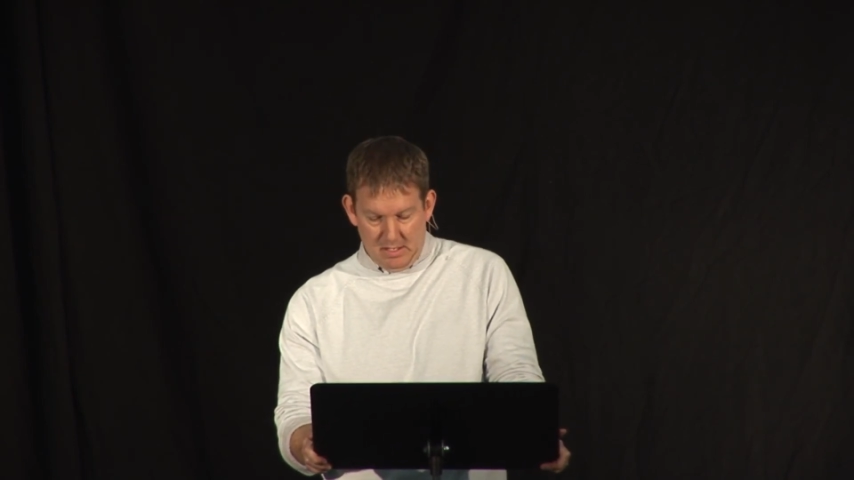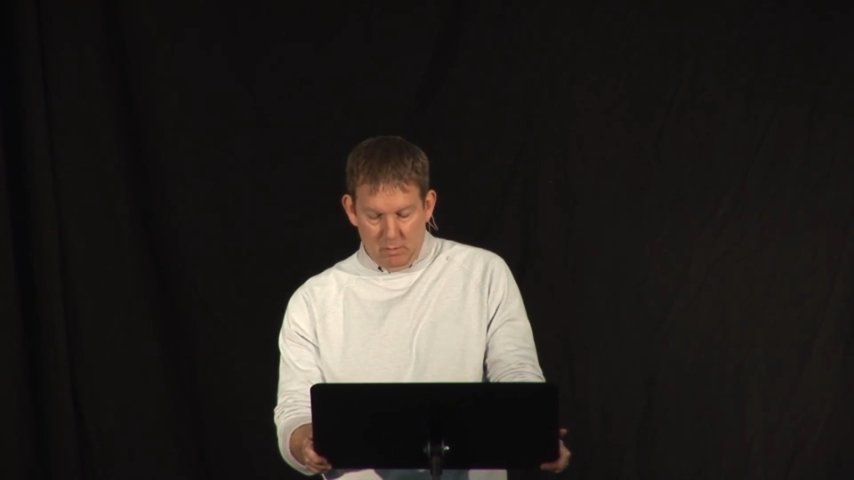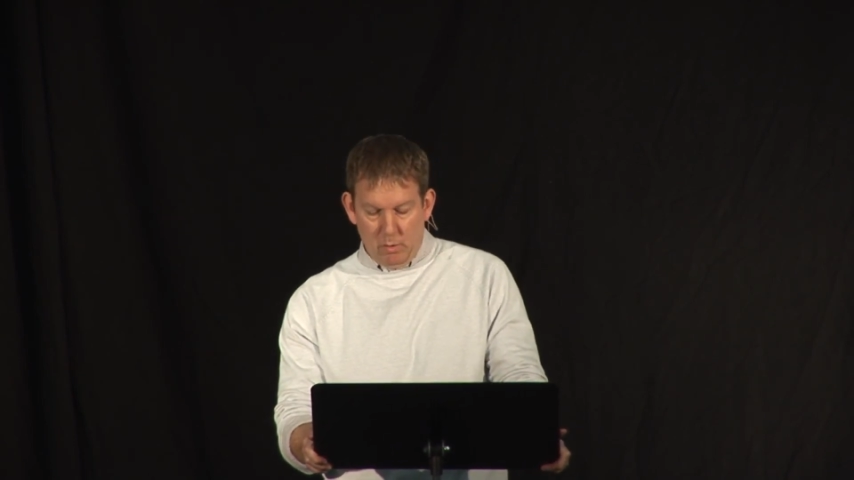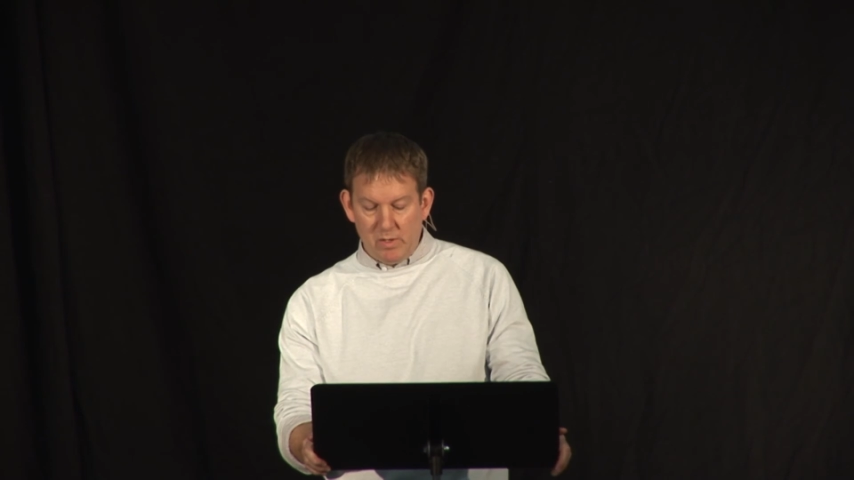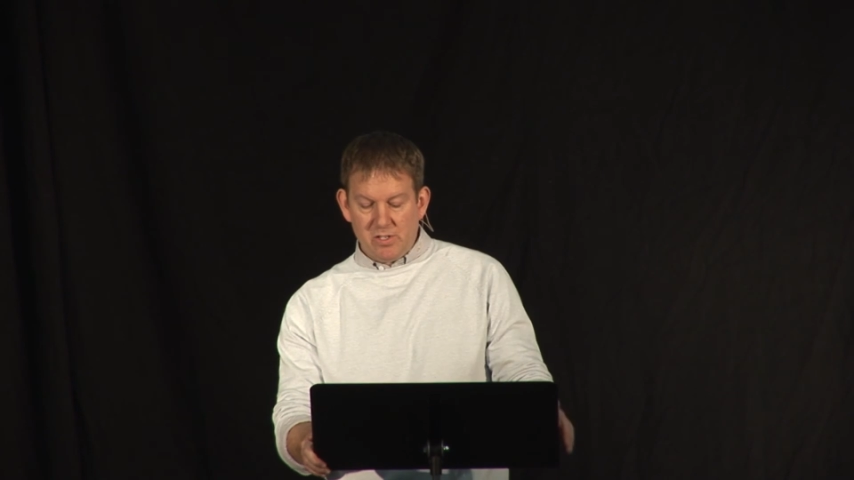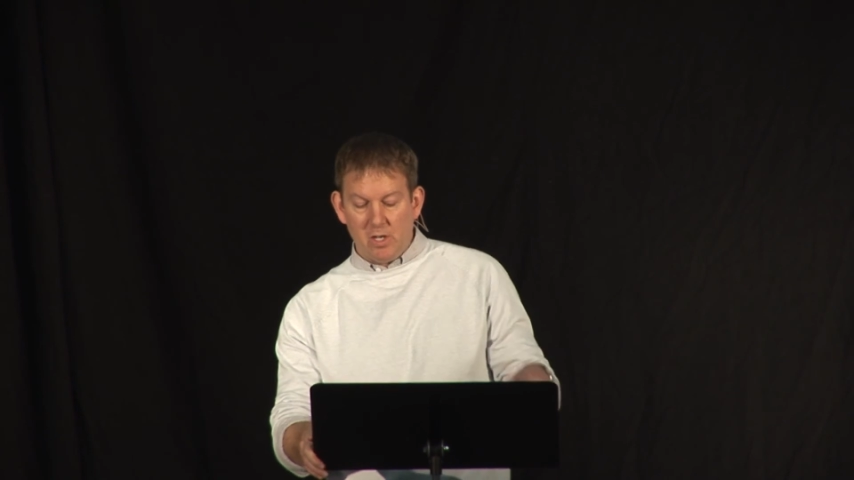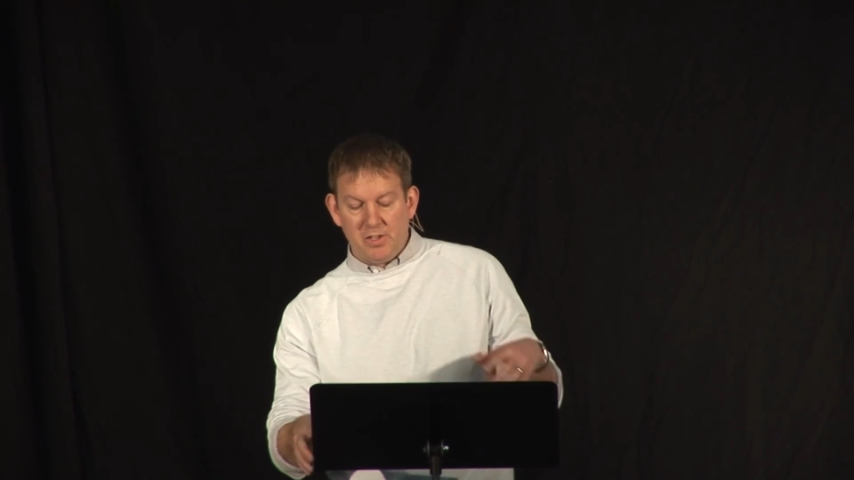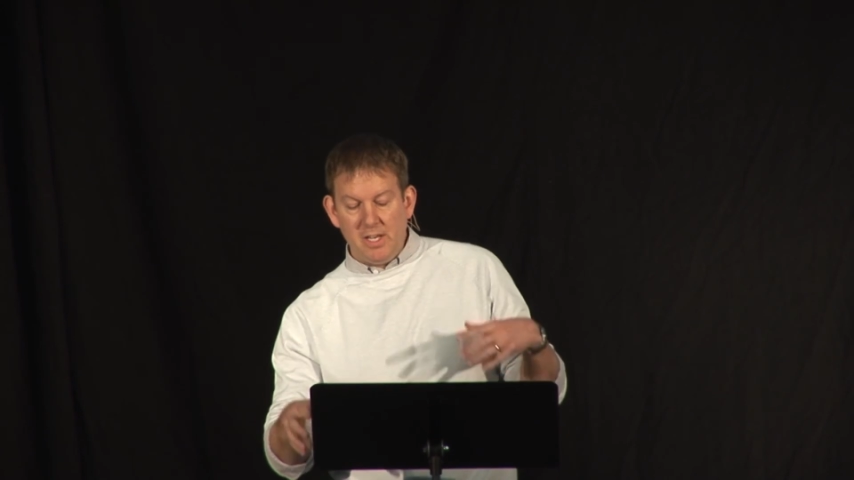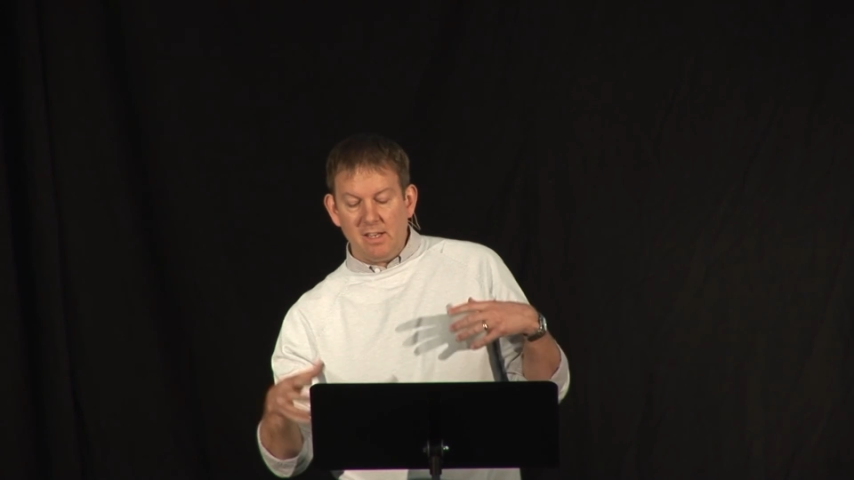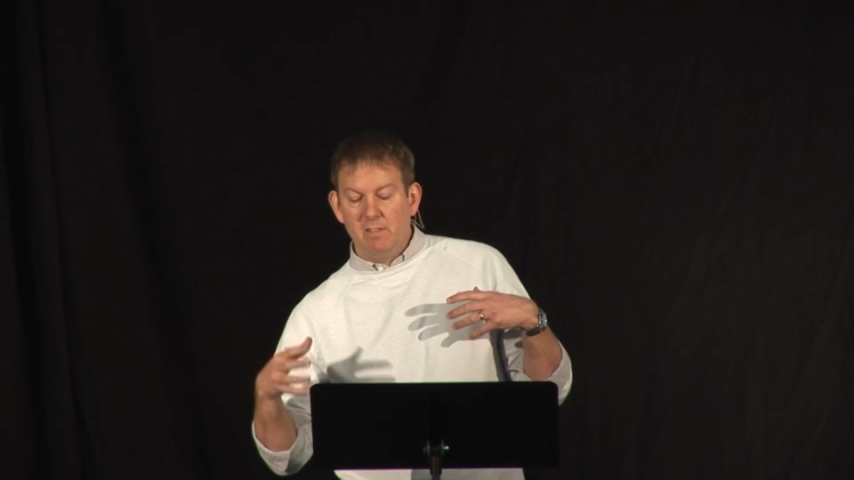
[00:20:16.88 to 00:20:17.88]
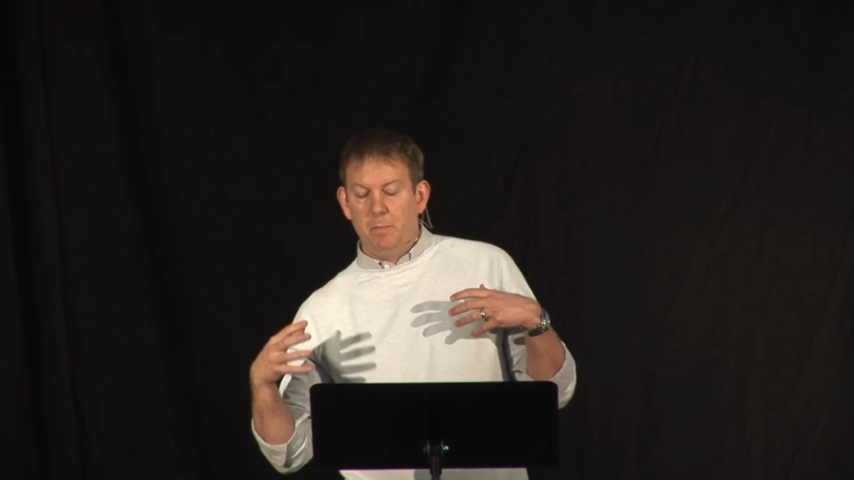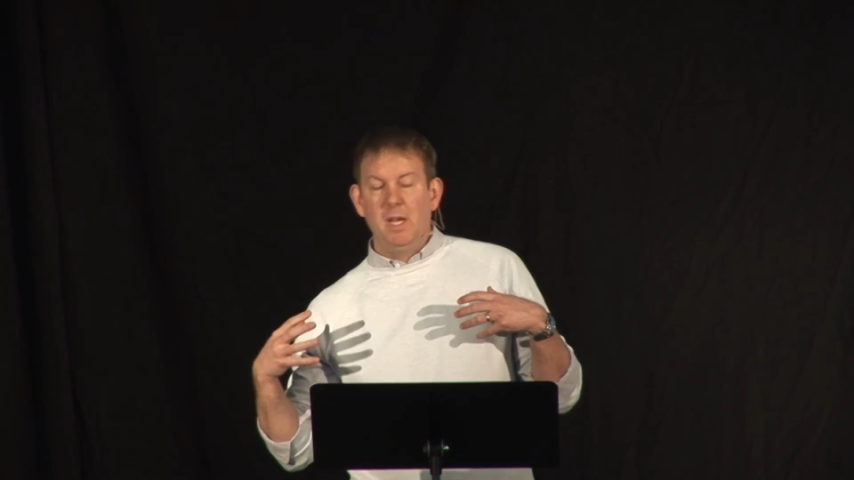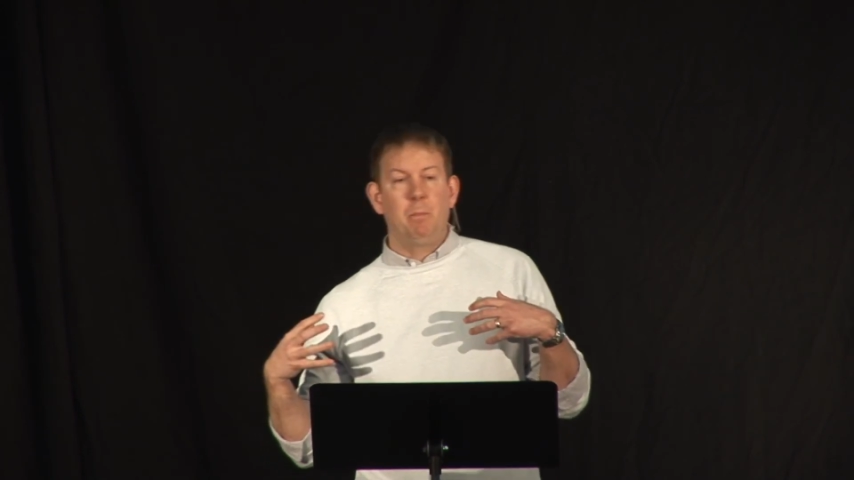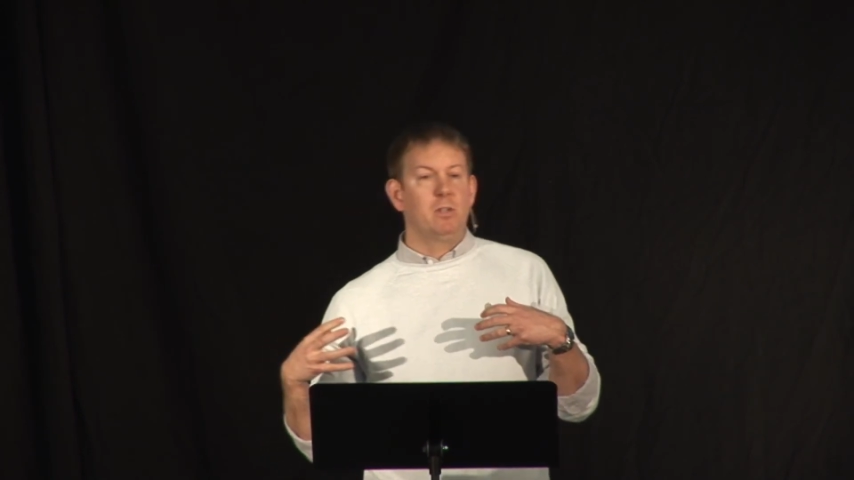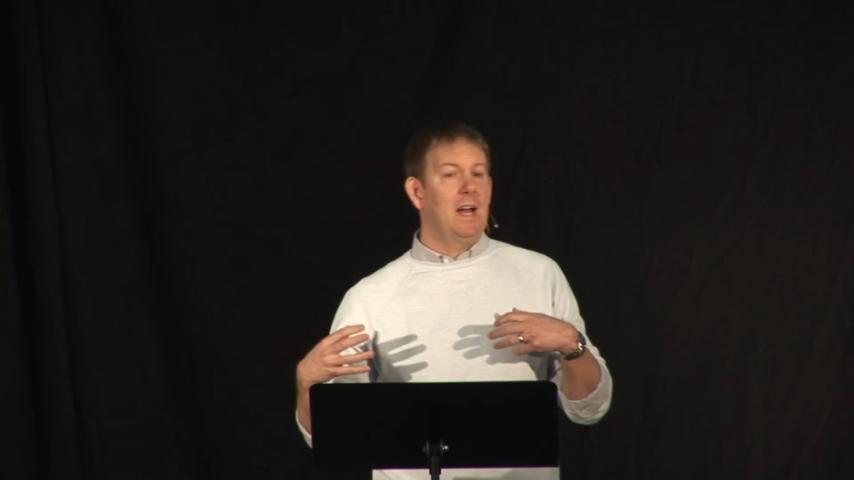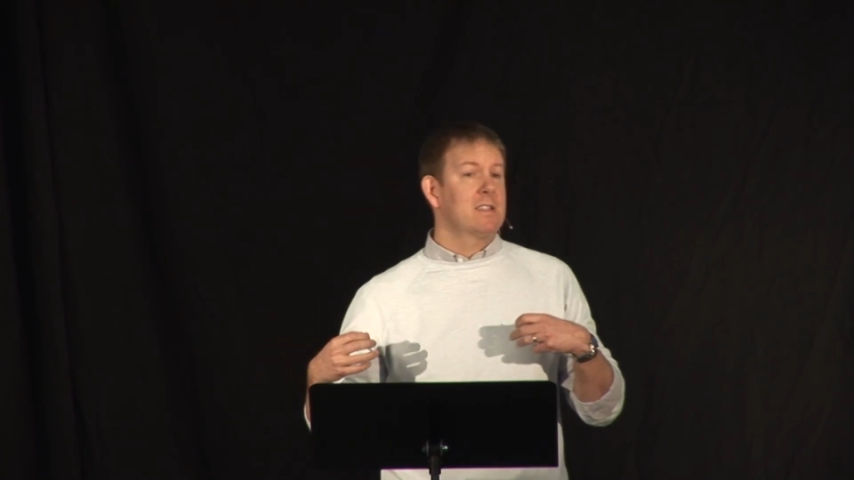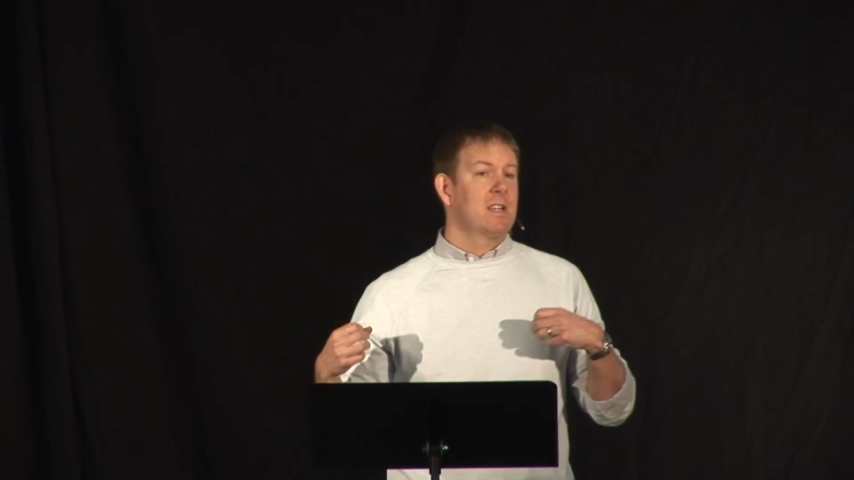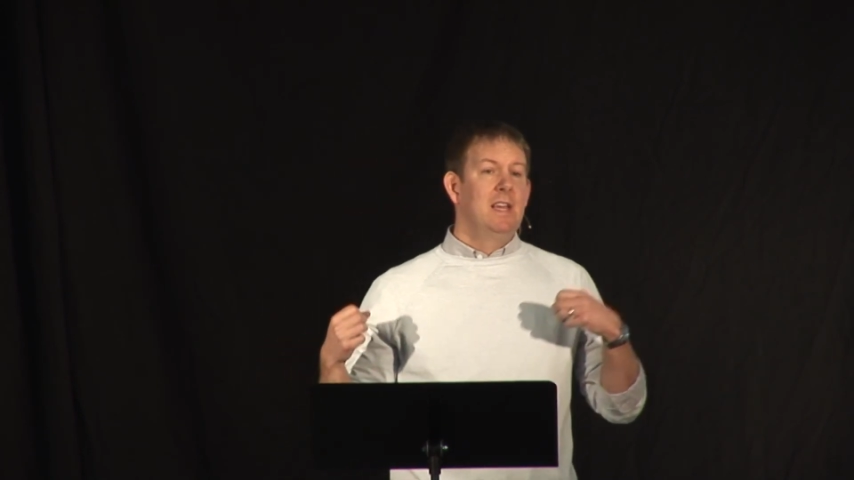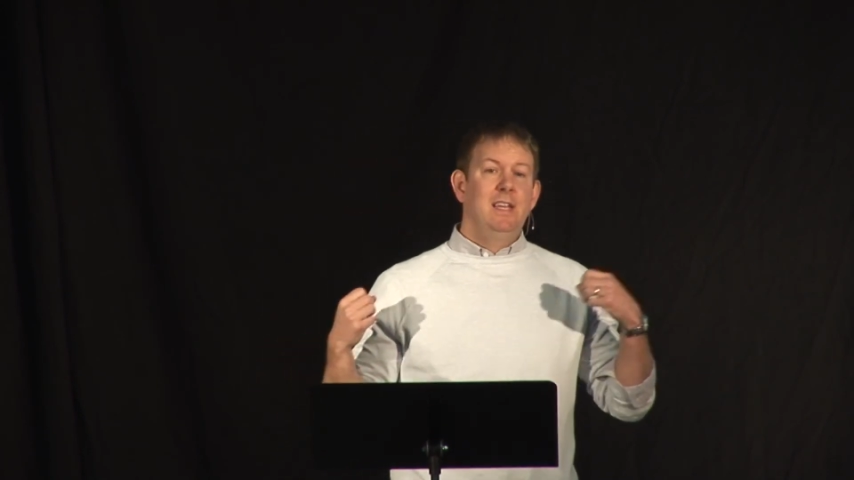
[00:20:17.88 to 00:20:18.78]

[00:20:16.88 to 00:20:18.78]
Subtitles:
when we start thinking of people as